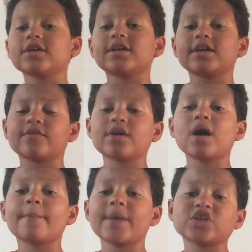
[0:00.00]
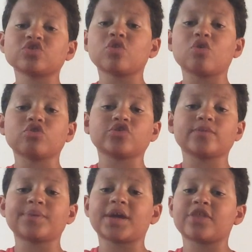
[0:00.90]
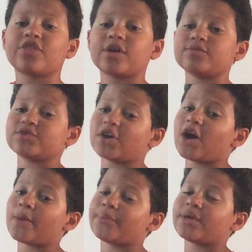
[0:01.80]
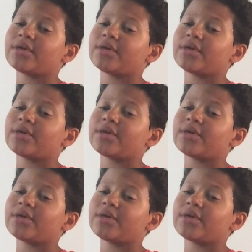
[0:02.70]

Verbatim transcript: give it a magical ultra big thumbs up.